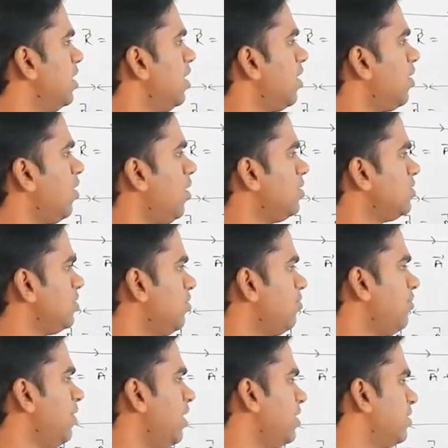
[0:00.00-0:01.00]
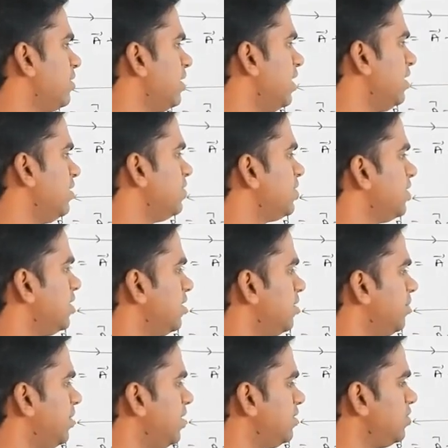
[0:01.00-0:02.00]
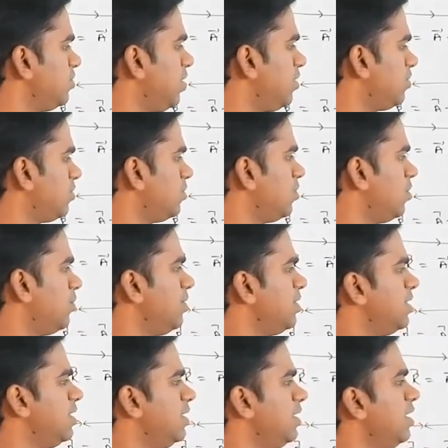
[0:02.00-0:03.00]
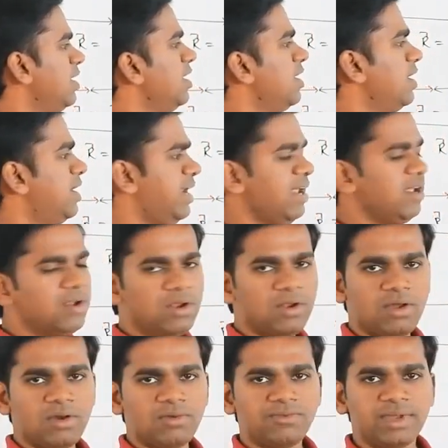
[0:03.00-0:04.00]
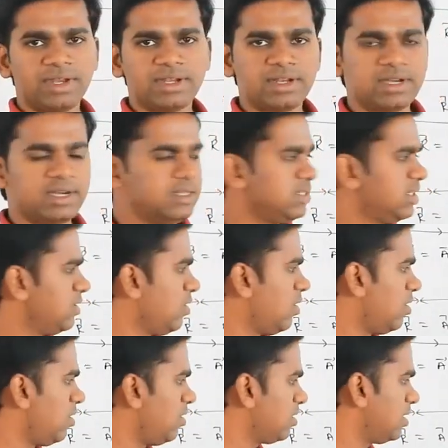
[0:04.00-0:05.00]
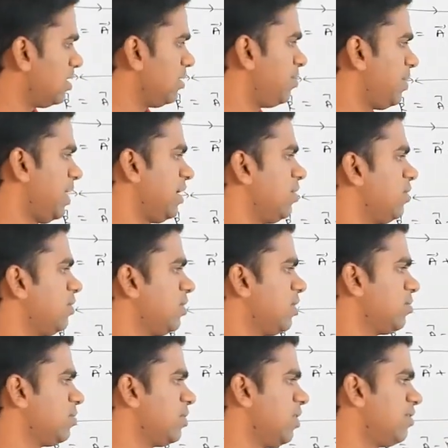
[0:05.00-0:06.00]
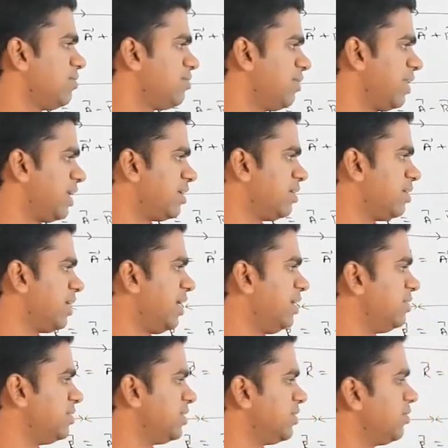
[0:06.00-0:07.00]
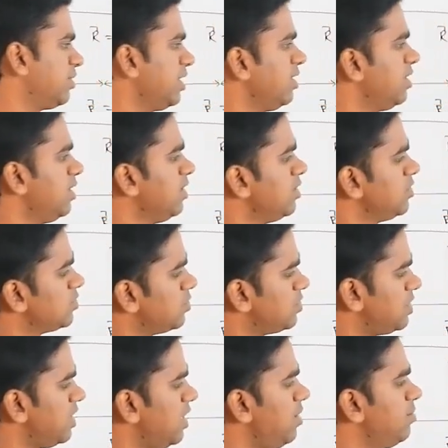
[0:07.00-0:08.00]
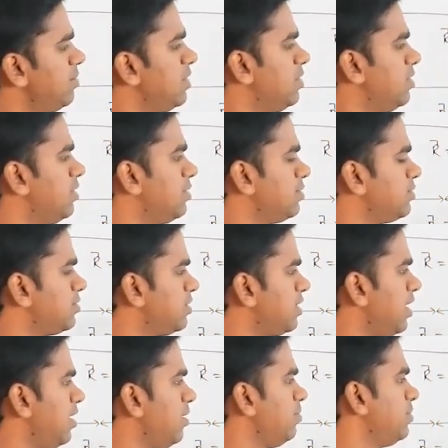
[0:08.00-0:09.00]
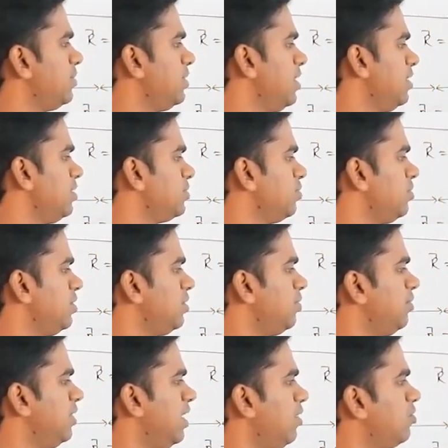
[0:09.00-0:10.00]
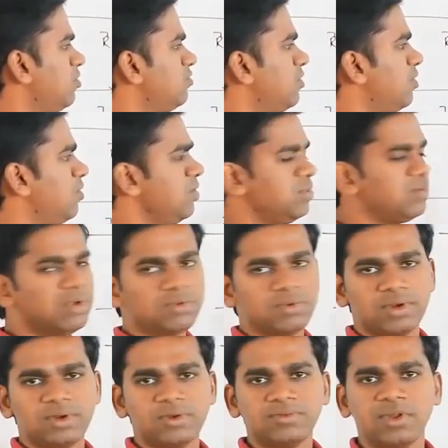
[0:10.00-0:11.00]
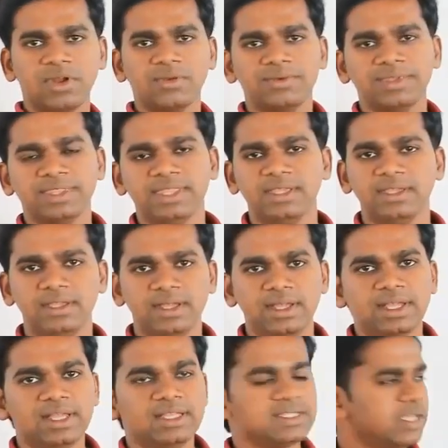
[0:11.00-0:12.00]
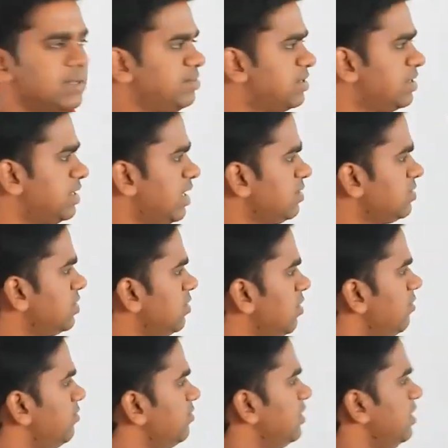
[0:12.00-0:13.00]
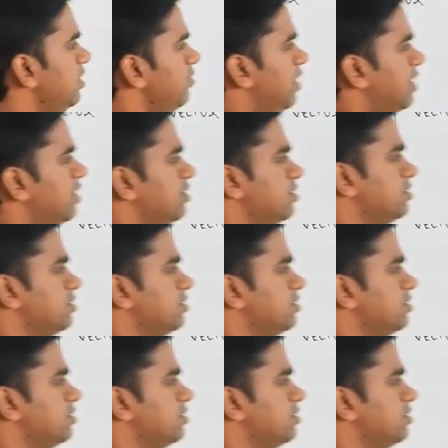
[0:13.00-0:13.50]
laws of vector addition, means you have to go with the triangle law of vector addition or parallelogram law of vector addition. Okay, so same things we have to follow it. We have to follow with the subtraction of the vectors